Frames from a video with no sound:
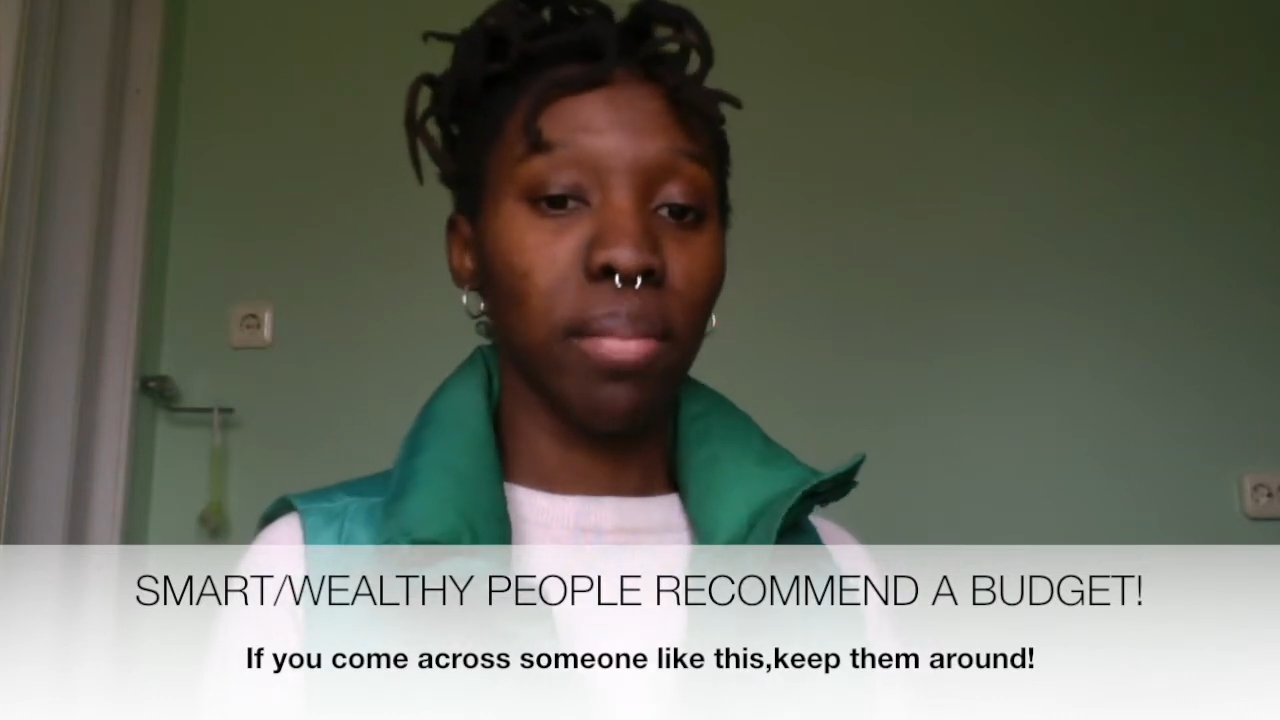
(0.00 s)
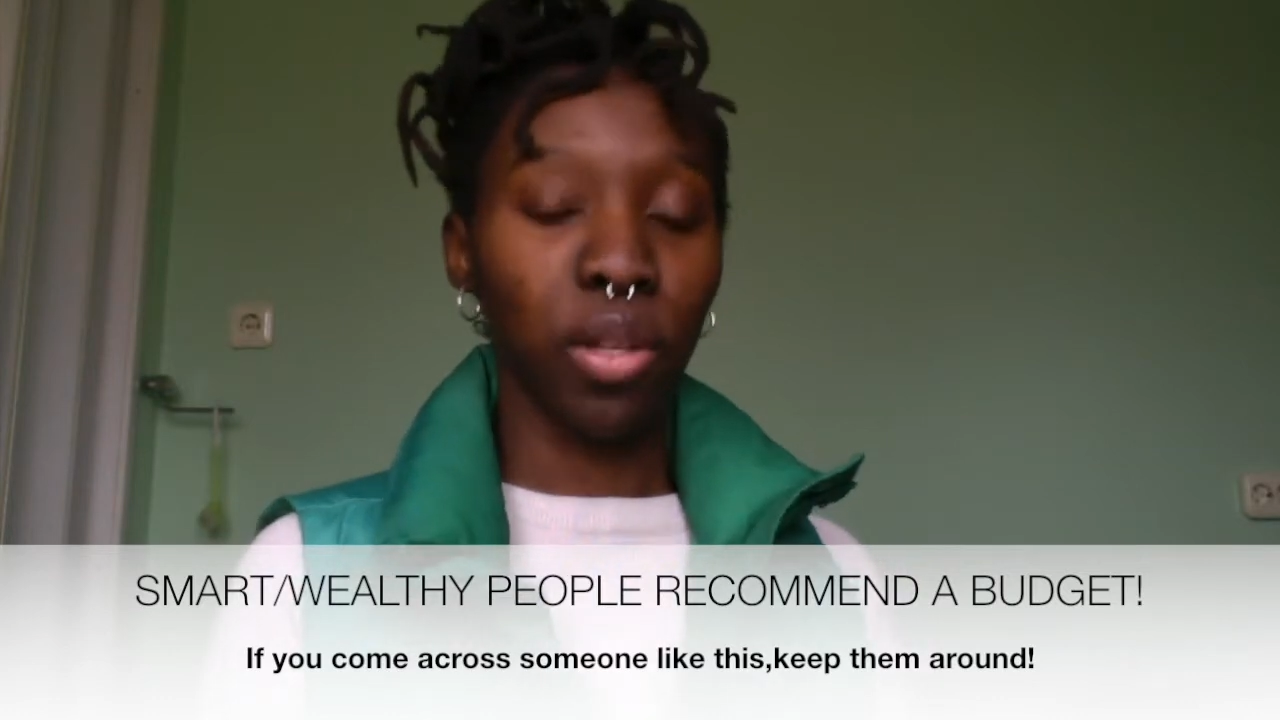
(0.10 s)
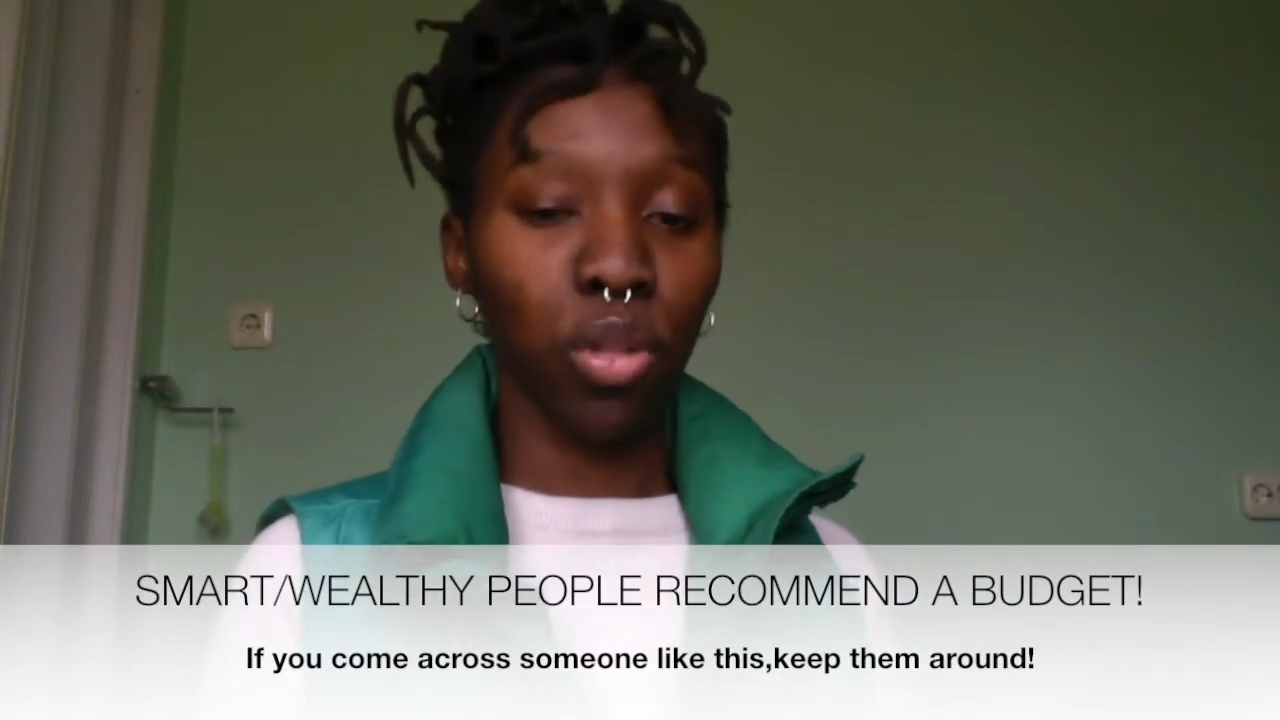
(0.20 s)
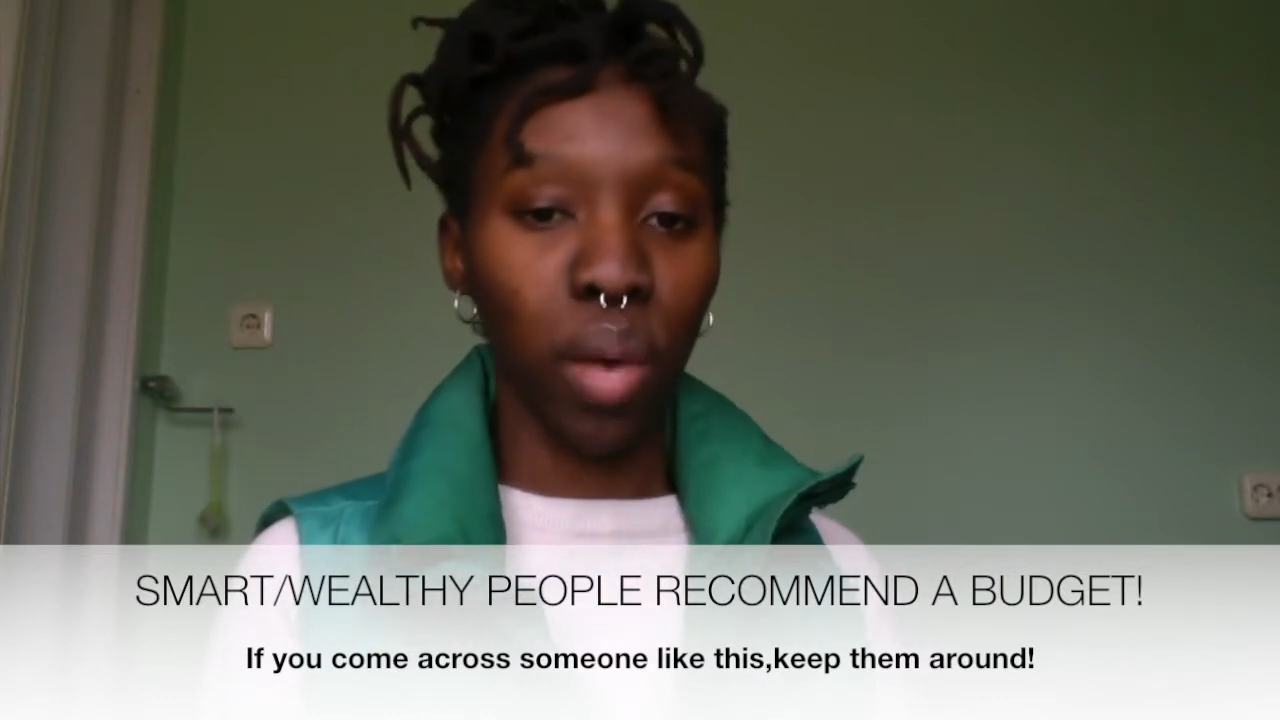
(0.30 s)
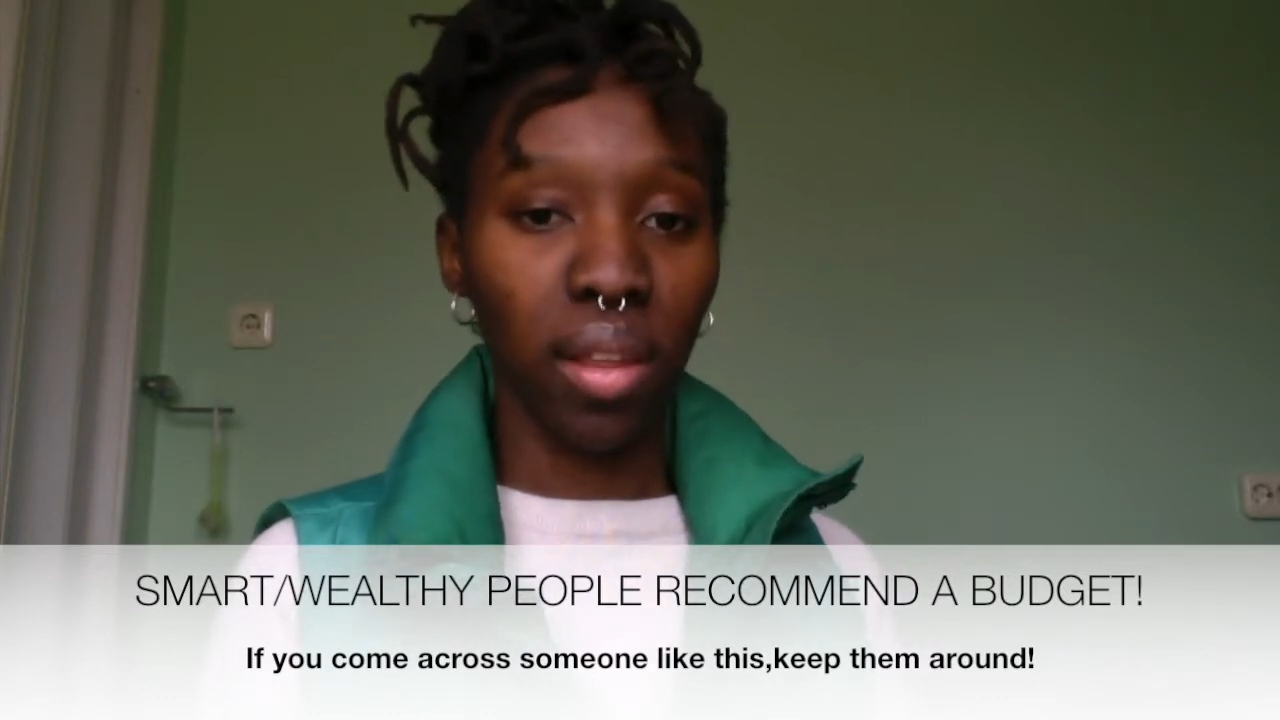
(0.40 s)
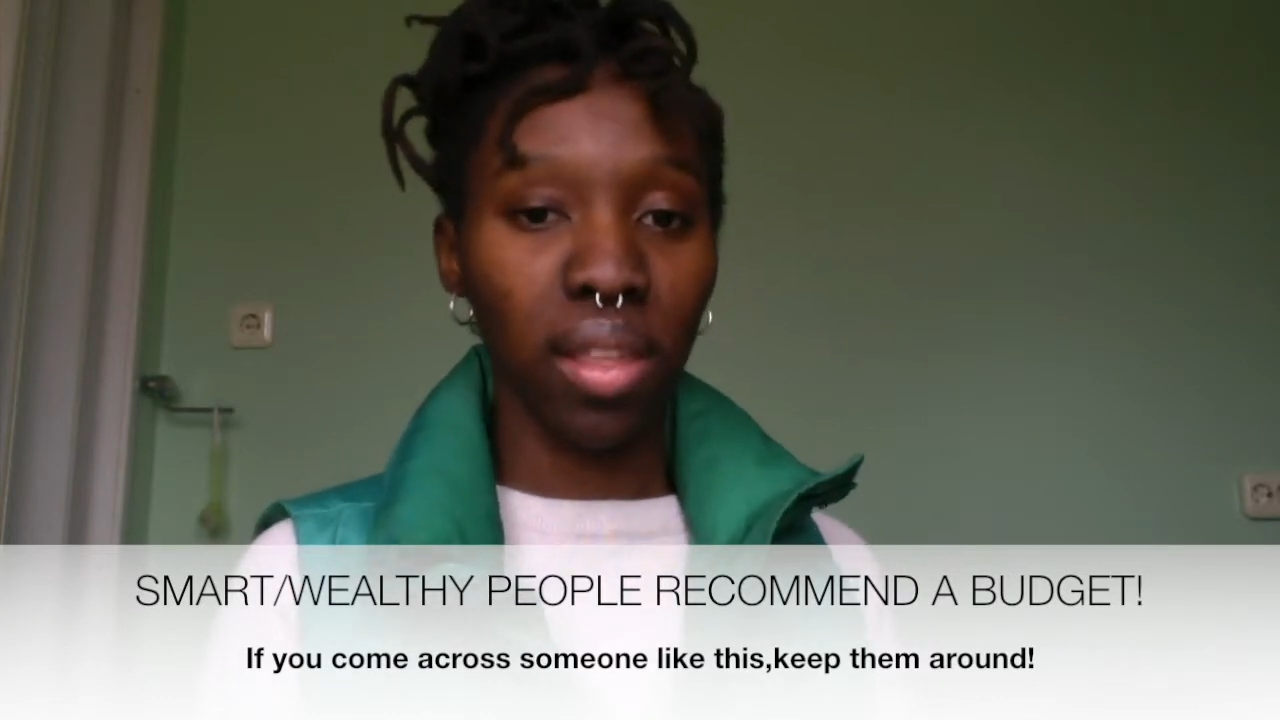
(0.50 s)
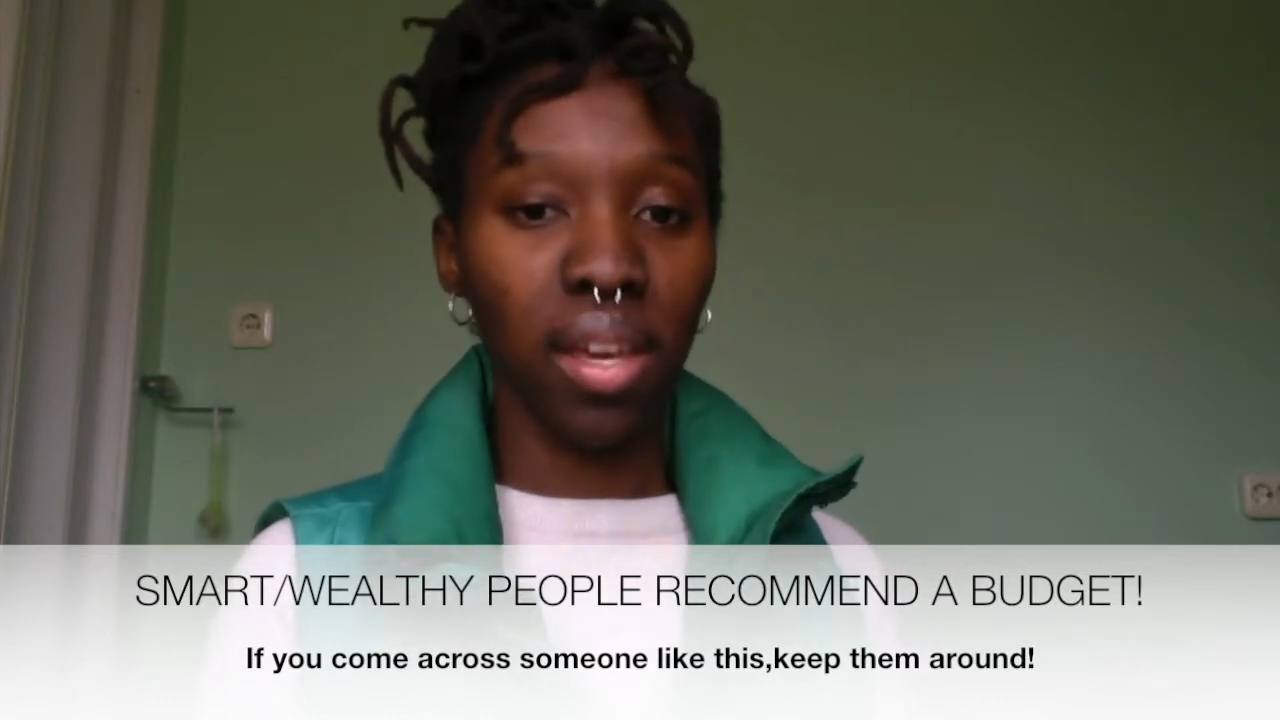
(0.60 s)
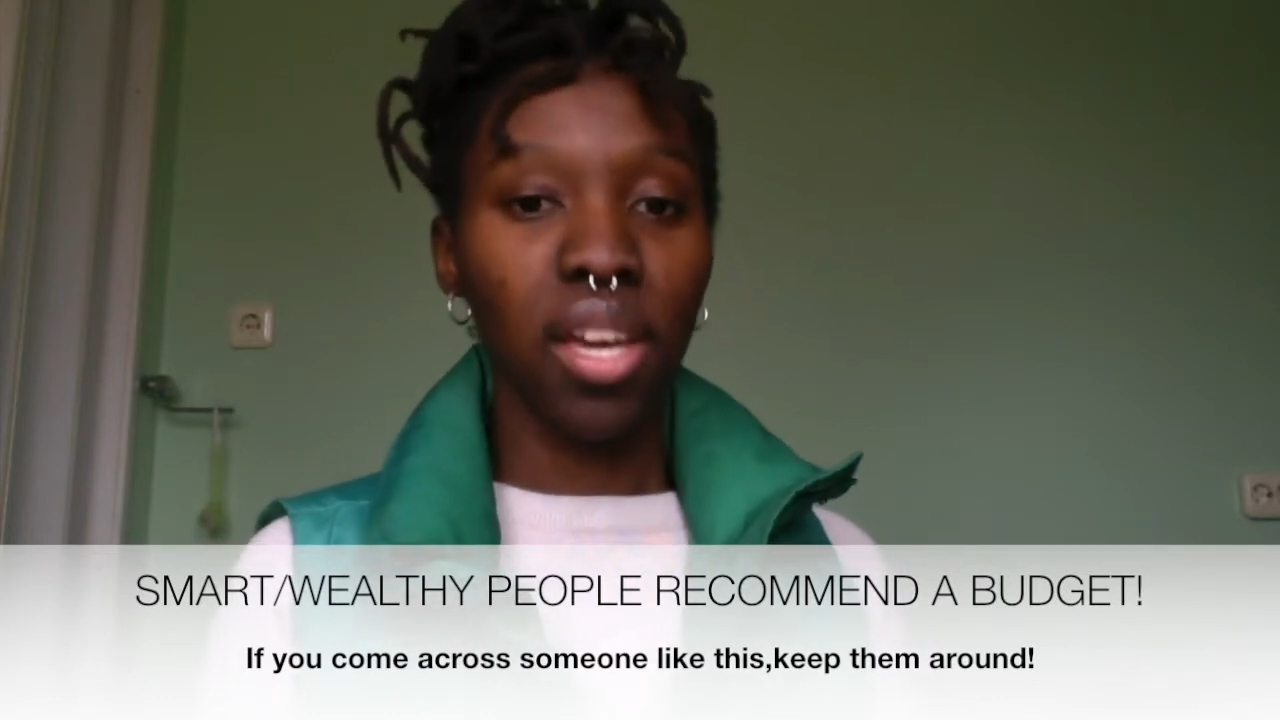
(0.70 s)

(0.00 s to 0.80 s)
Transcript: build wealth.